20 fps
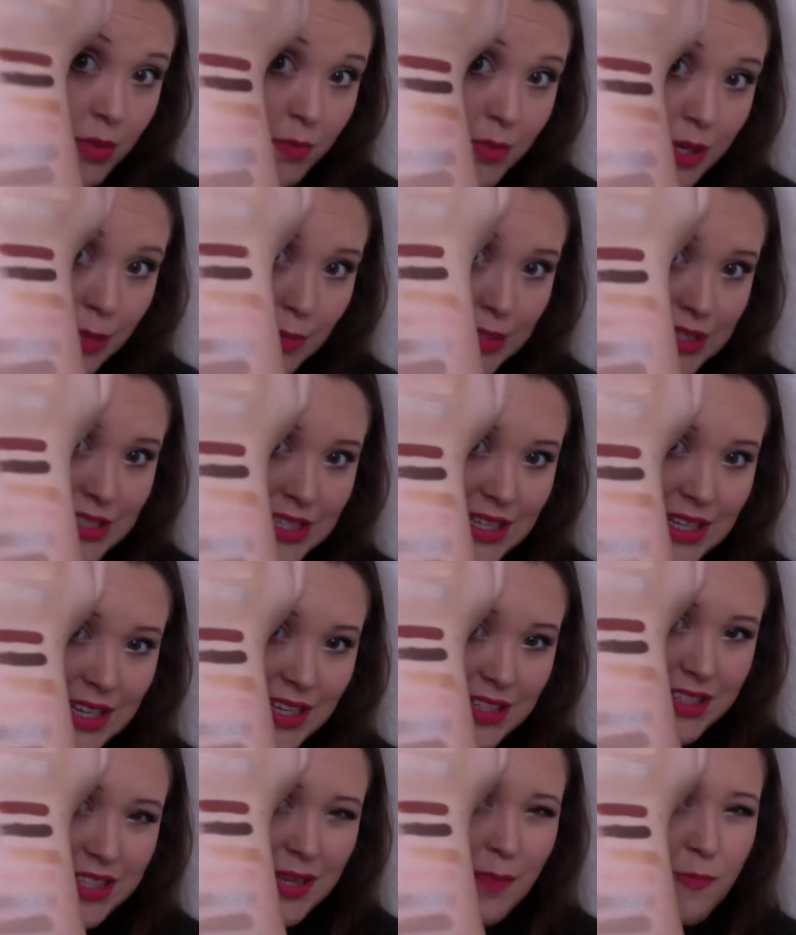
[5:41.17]
pigmented
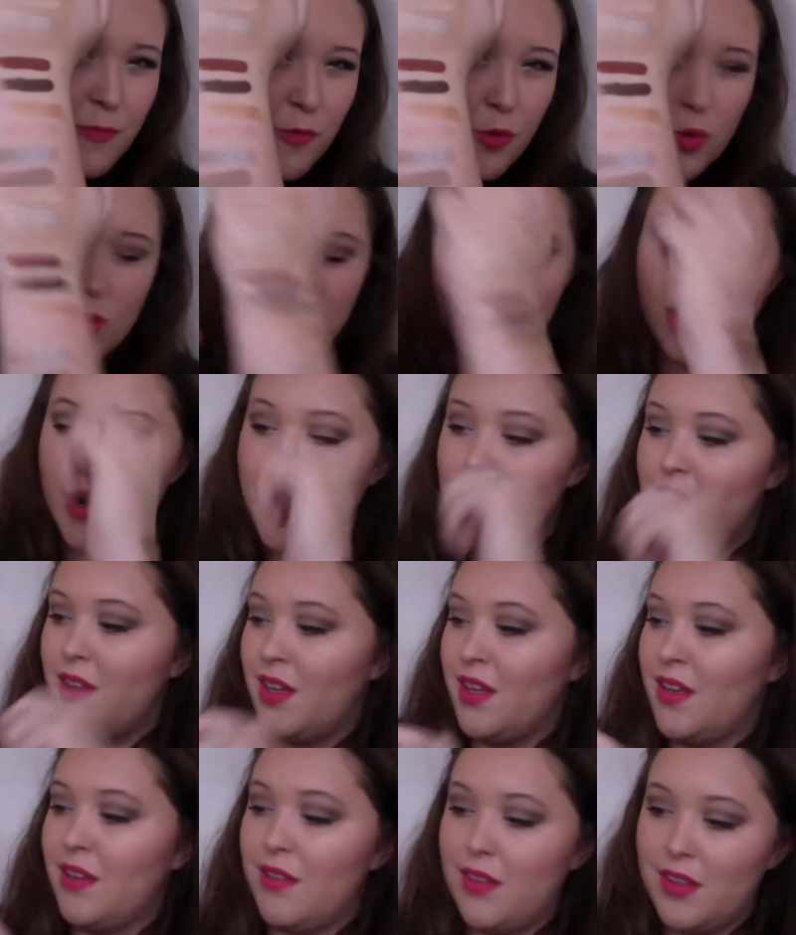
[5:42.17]
except for, I
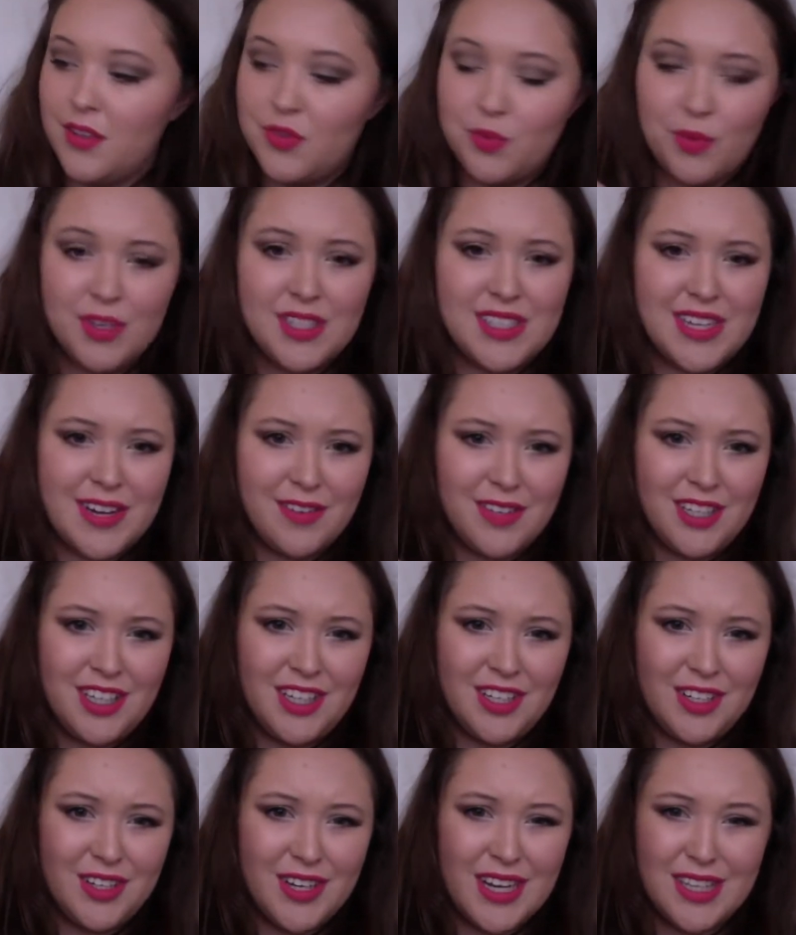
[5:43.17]
think, this one down
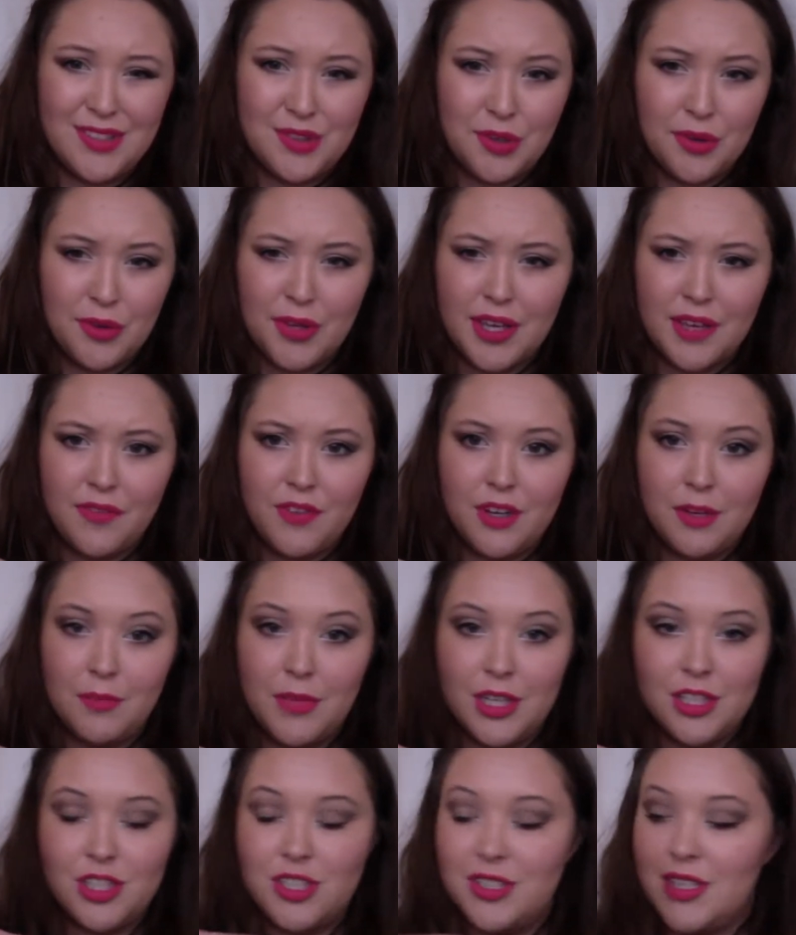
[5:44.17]
here I don't like very
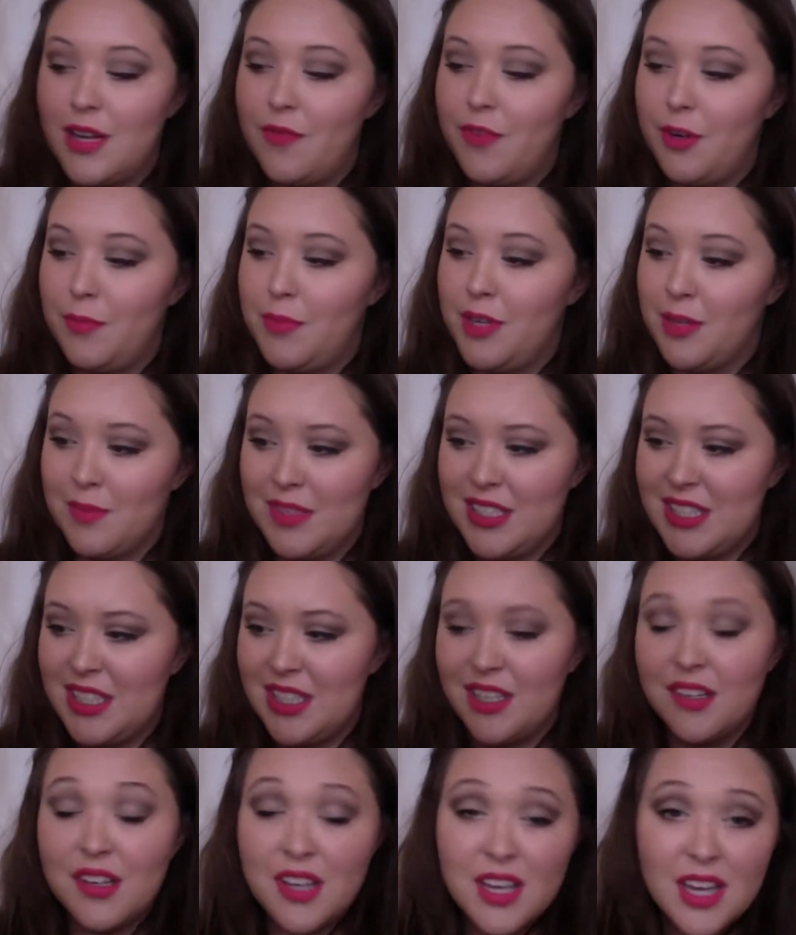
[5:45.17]
much. It's not very
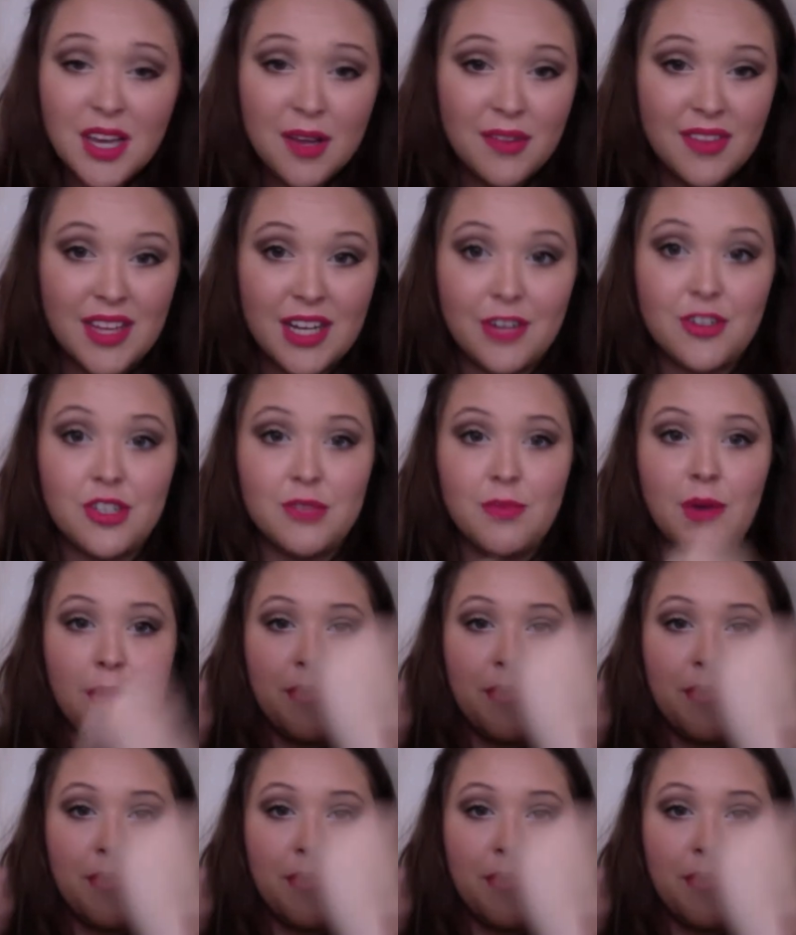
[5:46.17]
pigmented. That's just my